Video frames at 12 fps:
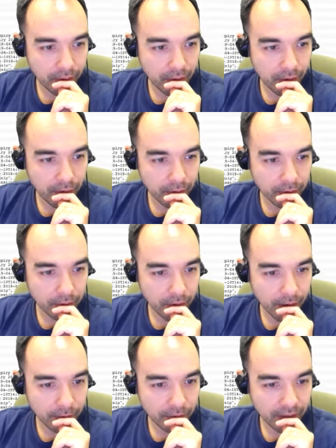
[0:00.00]
are aware of what I'm
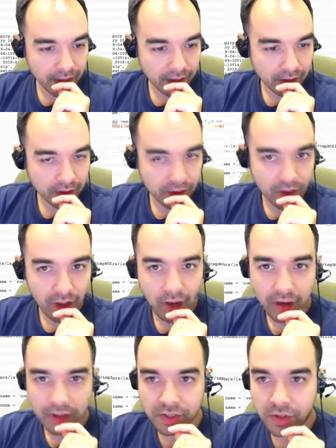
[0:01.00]
doing, I'm looking at the
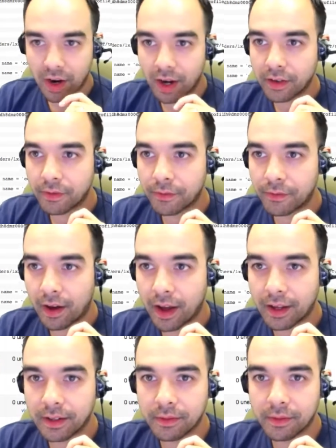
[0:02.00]
logs trying to
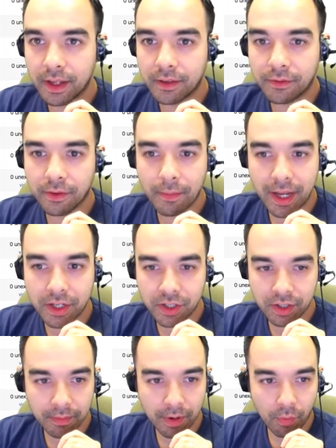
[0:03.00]
find
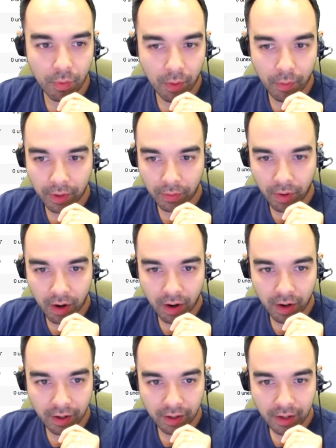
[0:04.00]
information about what went
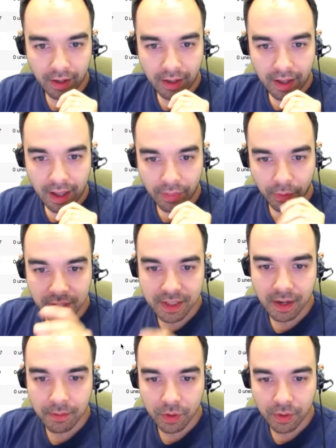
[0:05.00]
wrong. And the
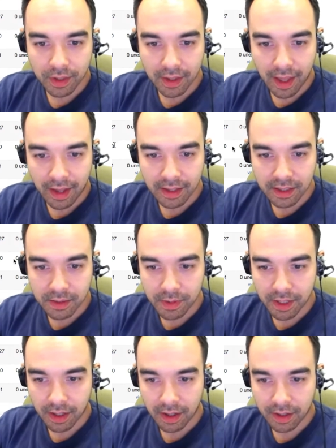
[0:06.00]
reason I'm doing that is
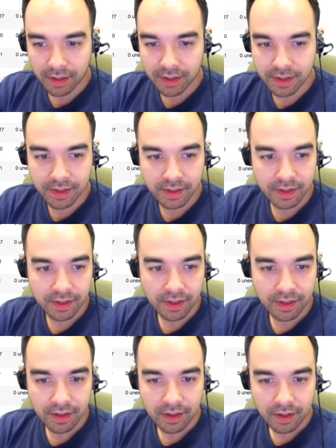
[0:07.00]
because
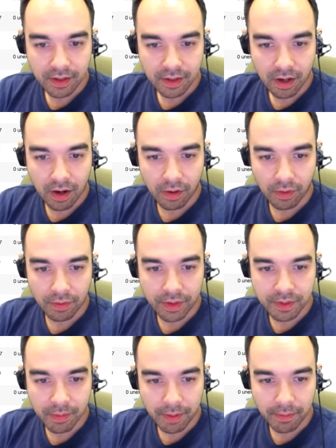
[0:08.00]

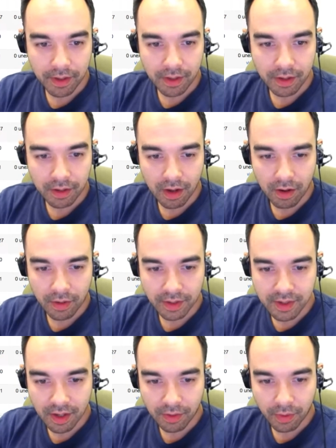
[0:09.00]
this might be, no,
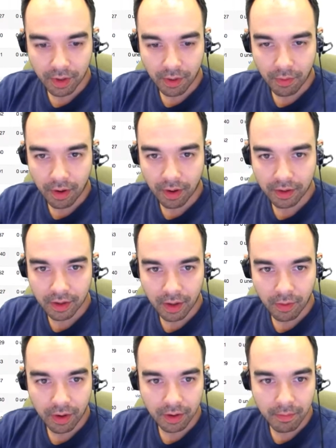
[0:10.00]
that's not the one I want. I
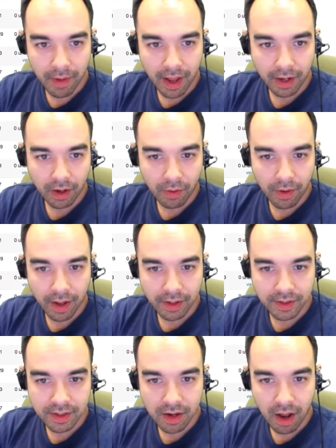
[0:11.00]
want Mac
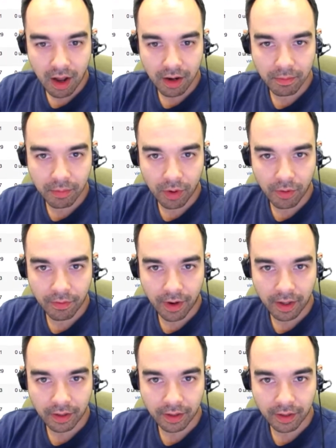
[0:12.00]
OS
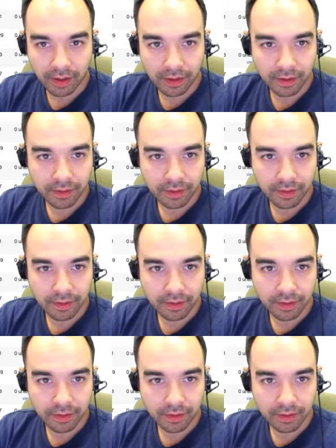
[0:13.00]
non-profiling.